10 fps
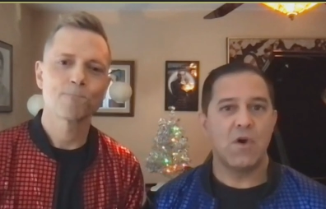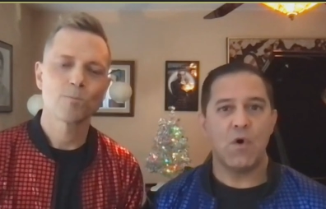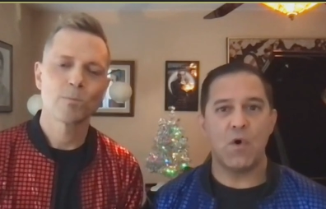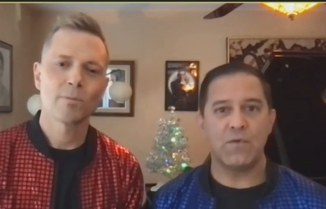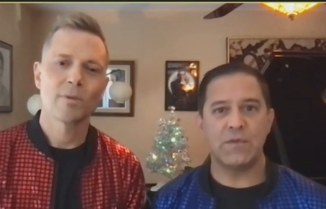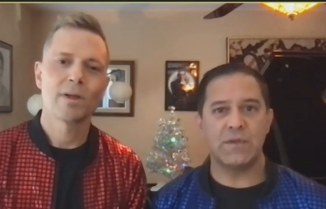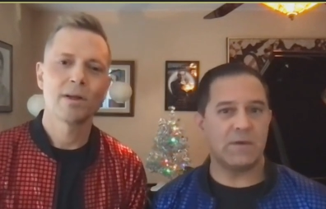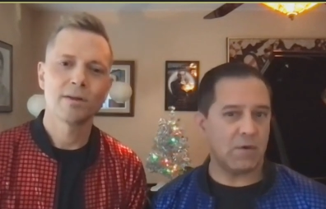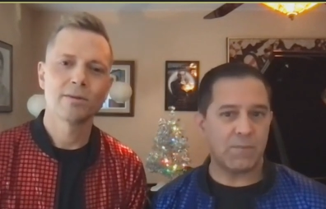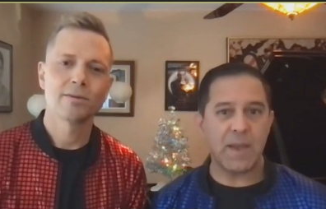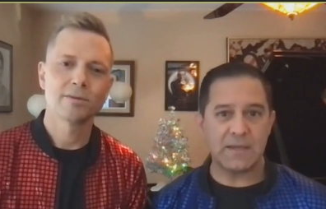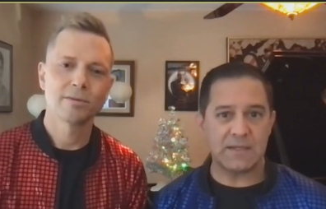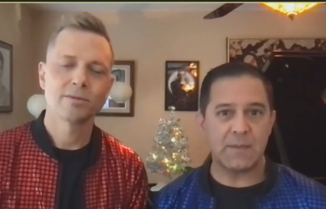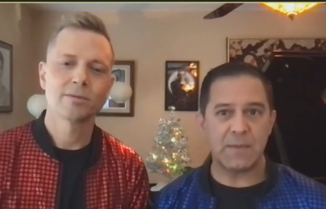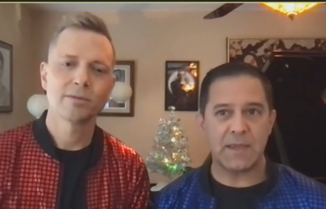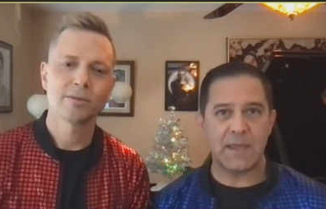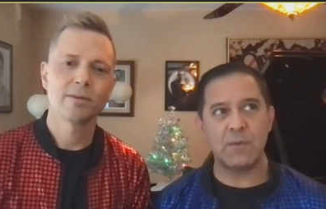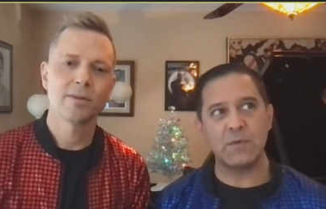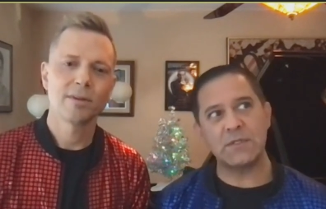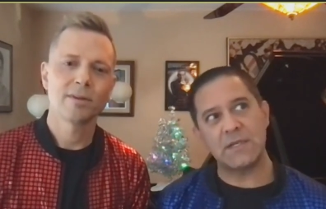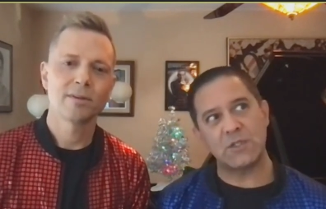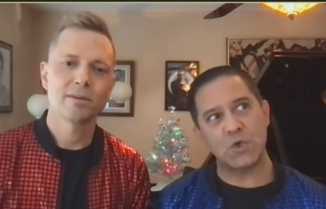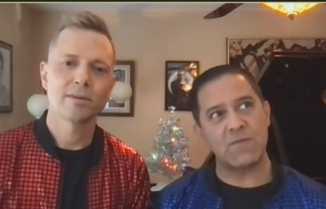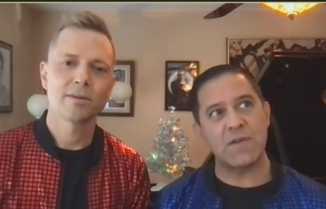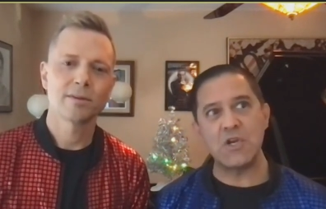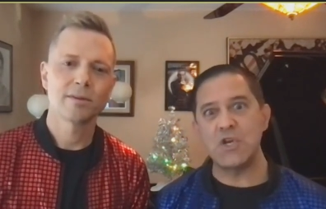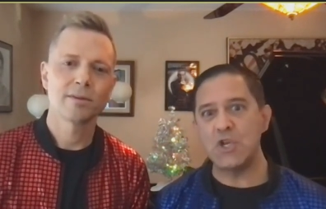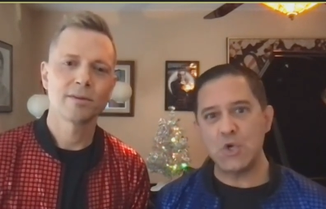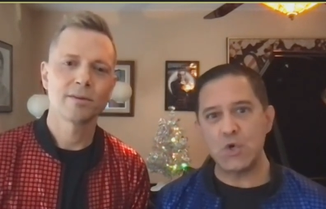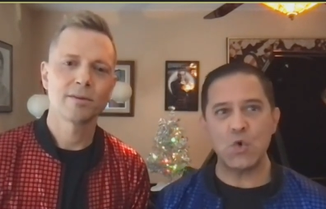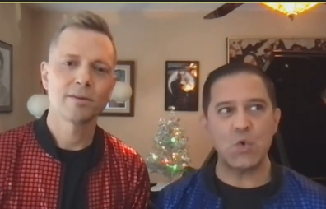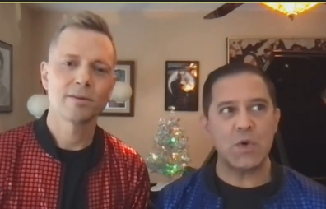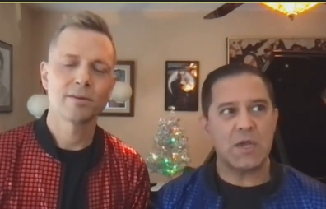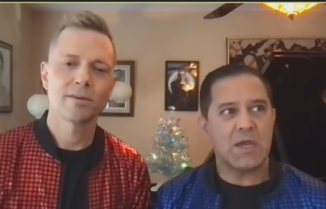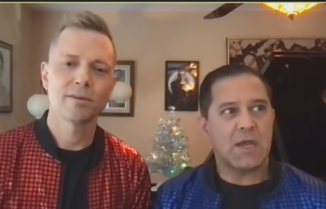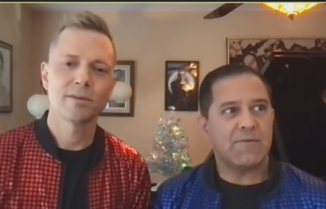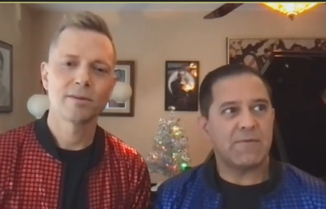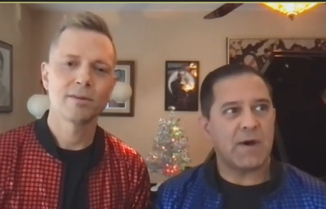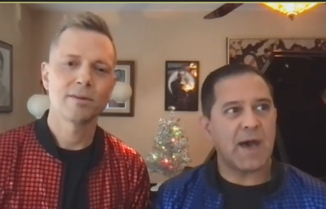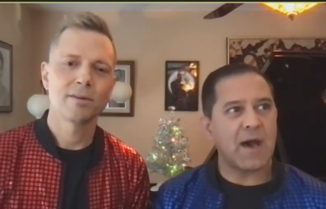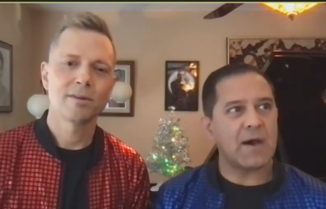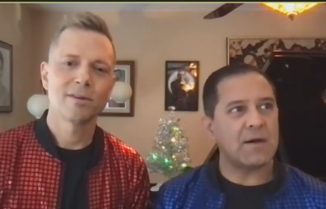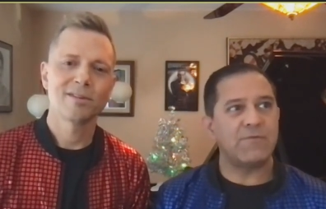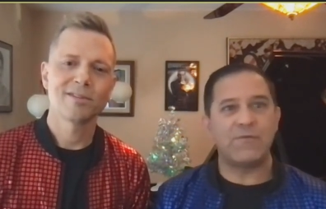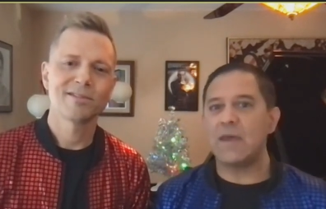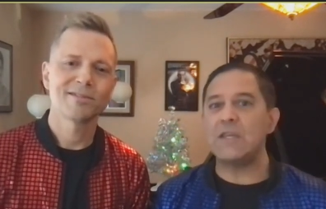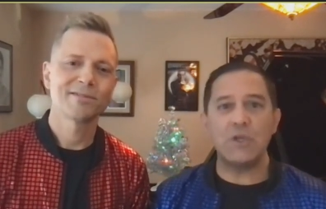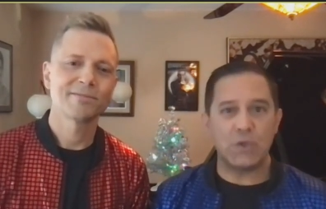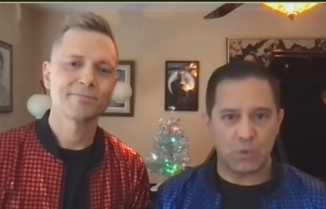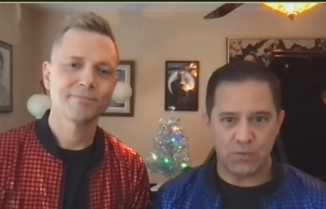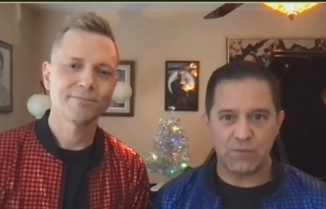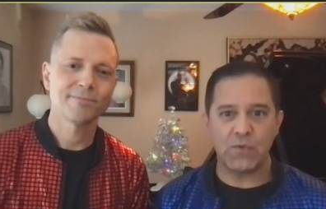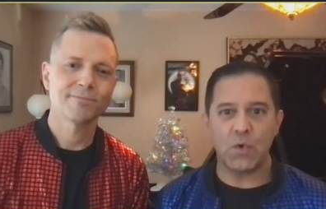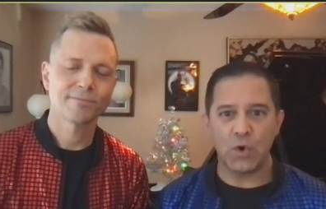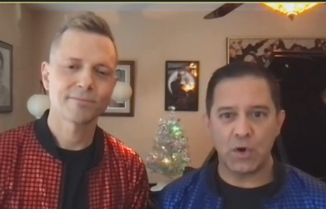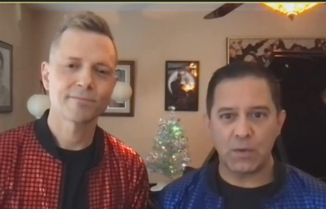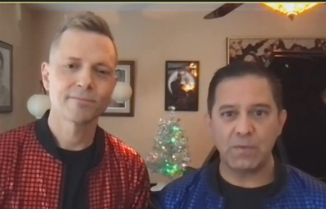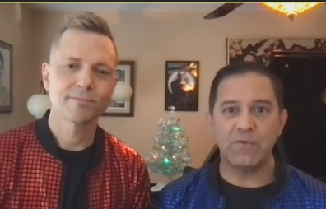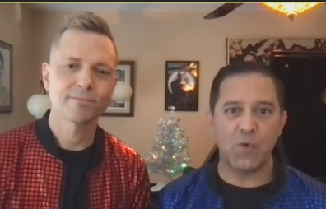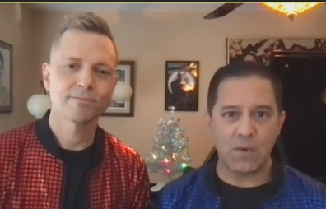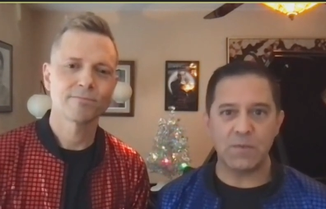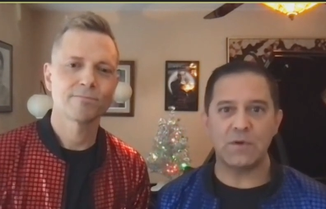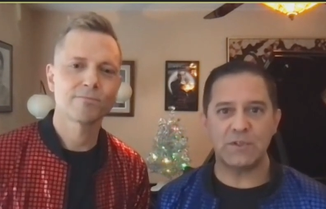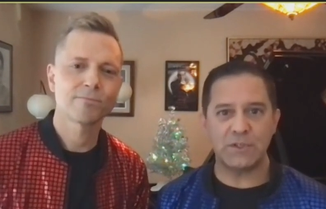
Speaker 1: over the pandemic, and it was it's sort of a new yeah uh, venue for performers